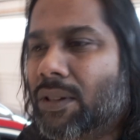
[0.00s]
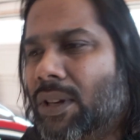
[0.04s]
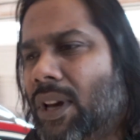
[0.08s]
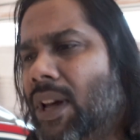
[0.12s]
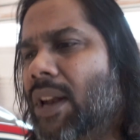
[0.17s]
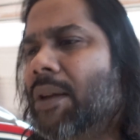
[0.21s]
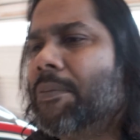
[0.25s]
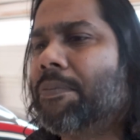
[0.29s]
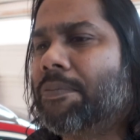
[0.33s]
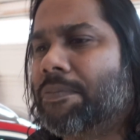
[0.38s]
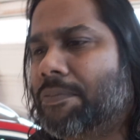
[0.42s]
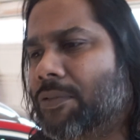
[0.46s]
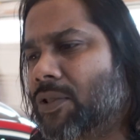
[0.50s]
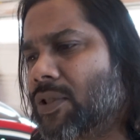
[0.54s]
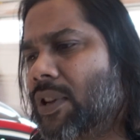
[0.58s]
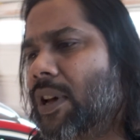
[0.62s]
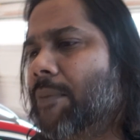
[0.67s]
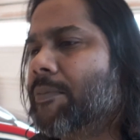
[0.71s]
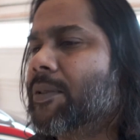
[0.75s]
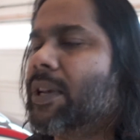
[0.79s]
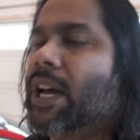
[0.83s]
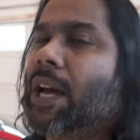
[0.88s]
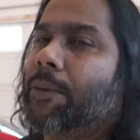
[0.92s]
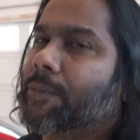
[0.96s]
gotta
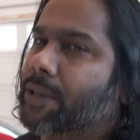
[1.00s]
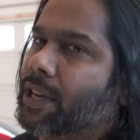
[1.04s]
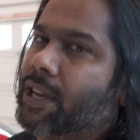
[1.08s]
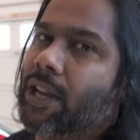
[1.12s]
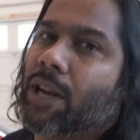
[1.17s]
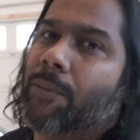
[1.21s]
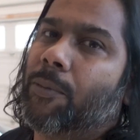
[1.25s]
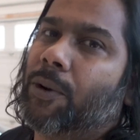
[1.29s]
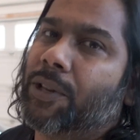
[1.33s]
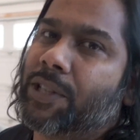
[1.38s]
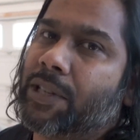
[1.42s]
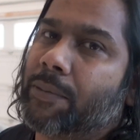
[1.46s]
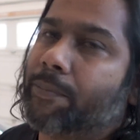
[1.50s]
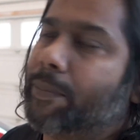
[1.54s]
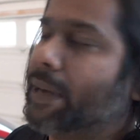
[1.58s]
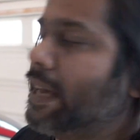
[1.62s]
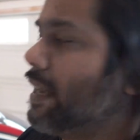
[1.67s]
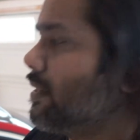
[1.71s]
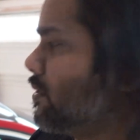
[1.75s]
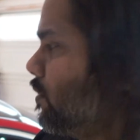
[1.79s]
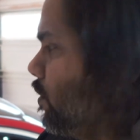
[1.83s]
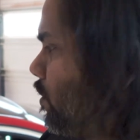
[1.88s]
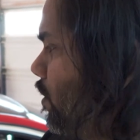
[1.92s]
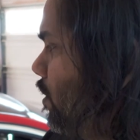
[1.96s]
sometimes care about your
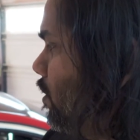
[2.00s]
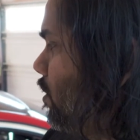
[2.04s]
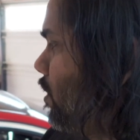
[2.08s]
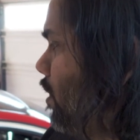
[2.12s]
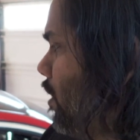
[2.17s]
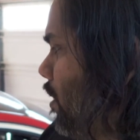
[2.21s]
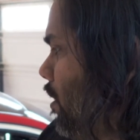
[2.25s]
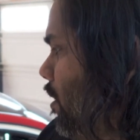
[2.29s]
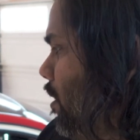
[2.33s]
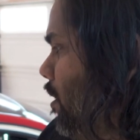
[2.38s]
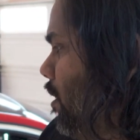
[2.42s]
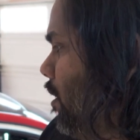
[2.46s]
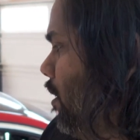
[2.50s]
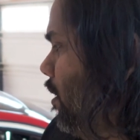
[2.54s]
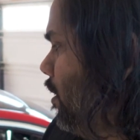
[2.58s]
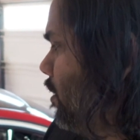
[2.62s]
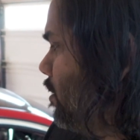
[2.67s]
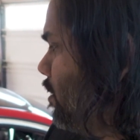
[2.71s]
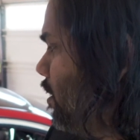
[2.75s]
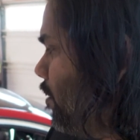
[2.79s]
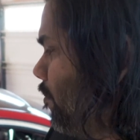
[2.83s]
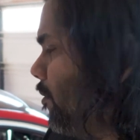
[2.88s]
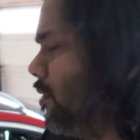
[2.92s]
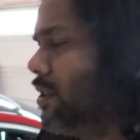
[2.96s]
passengers.
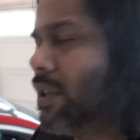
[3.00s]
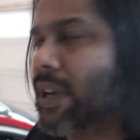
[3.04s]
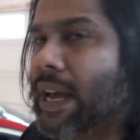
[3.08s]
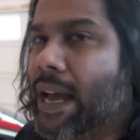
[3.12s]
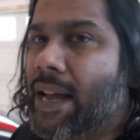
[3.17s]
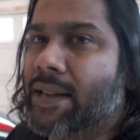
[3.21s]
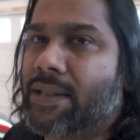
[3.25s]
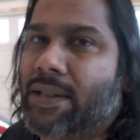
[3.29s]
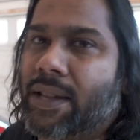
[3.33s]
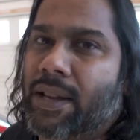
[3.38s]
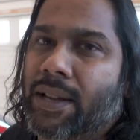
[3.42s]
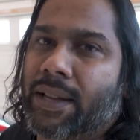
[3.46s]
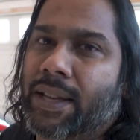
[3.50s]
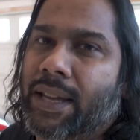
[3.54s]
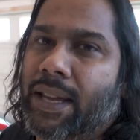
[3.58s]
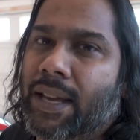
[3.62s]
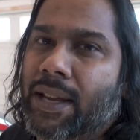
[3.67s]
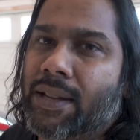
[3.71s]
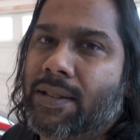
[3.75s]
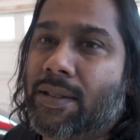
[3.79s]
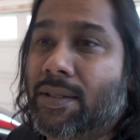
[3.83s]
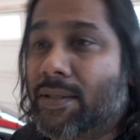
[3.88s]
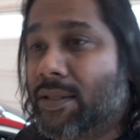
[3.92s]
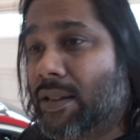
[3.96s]
Some of you guys got
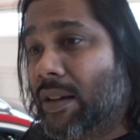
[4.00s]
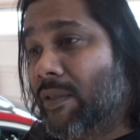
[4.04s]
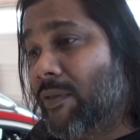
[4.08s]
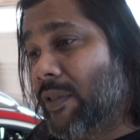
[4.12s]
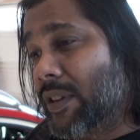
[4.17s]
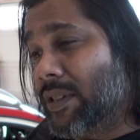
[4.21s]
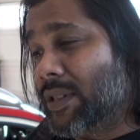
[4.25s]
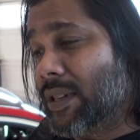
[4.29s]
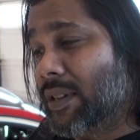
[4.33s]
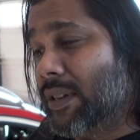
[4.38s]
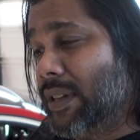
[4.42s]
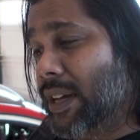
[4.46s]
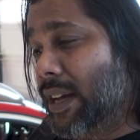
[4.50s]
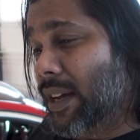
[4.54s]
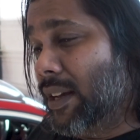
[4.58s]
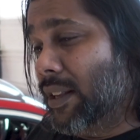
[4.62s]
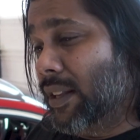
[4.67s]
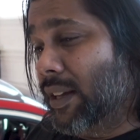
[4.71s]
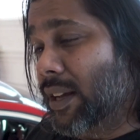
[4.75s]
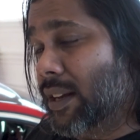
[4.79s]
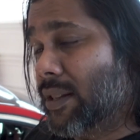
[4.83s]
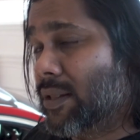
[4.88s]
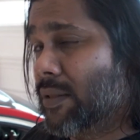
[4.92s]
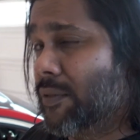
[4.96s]
kids and stuff. It's a
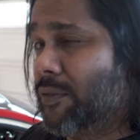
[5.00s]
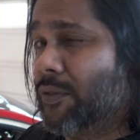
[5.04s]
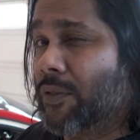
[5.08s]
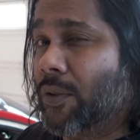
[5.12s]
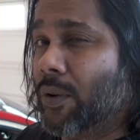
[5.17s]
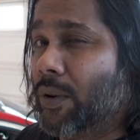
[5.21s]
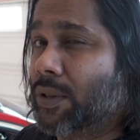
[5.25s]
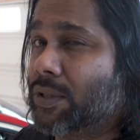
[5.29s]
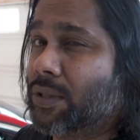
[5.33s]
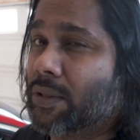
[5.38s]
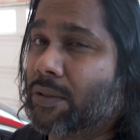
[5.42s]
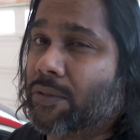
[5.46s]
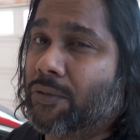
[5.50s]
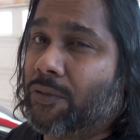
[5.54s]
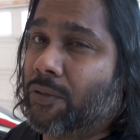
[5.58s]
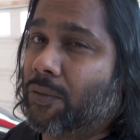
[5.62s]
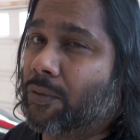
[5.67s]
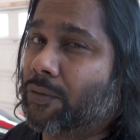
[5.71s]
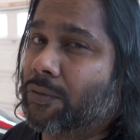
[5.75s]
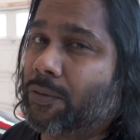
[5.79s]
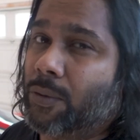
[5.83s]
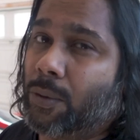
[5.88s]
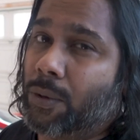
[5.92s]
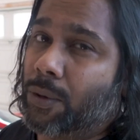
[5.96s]
daily. It's a
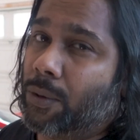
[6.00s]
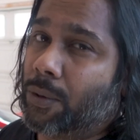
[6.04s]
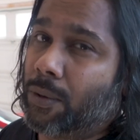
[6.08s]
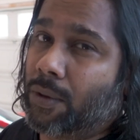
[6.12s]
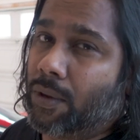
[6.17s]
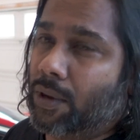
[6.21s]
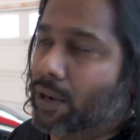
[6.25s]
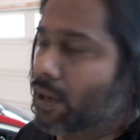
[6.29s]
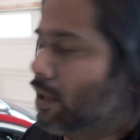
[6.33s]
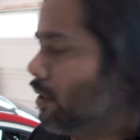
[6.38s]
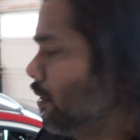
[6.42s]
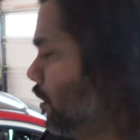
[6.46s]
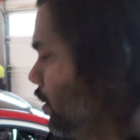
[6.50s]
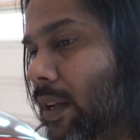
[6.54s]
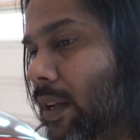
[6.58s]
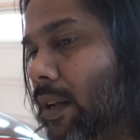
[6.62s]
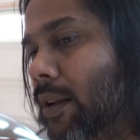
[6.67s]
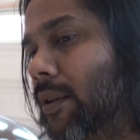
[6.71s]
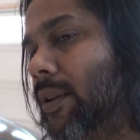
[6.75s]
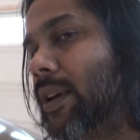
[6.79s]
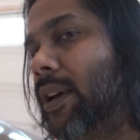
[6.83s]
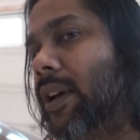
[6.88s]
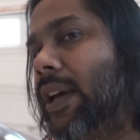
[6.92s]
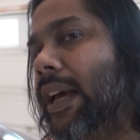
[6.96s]
four-door car.
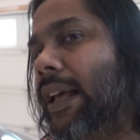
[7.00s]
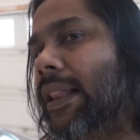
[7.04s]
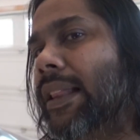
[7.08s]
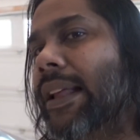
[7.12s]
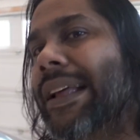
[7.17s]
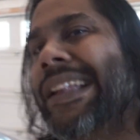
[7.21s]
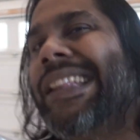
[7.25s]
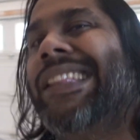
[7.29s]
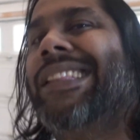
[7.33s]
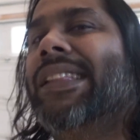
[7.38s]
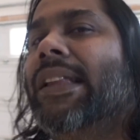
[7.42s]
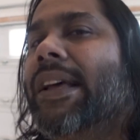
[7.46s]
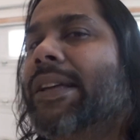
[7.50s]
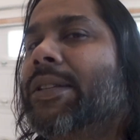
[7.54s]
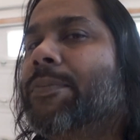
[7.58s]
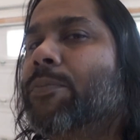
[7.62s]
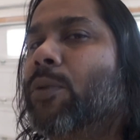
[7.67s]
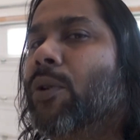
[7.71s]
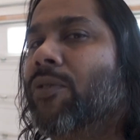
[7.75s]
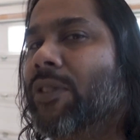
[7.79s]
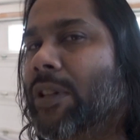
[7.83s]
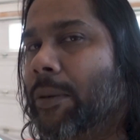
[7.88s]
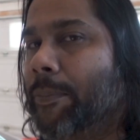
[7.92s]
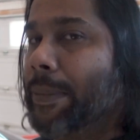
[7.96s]
Okay. Let's
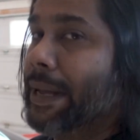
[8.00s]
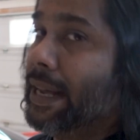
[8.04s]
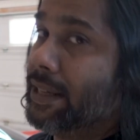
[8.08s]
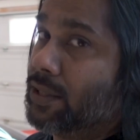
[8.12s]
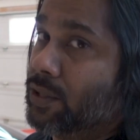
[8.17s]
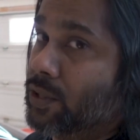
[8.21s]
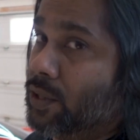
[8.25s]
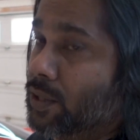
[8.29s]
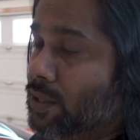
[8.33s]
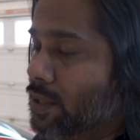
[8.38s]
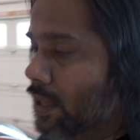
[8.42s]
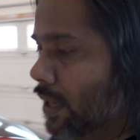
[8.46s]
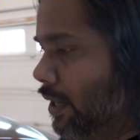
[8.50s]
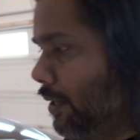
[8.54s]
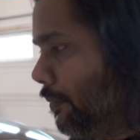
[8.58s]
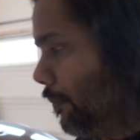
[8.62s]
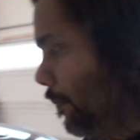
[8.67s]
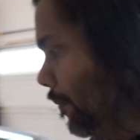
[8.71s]
move to the passenger side.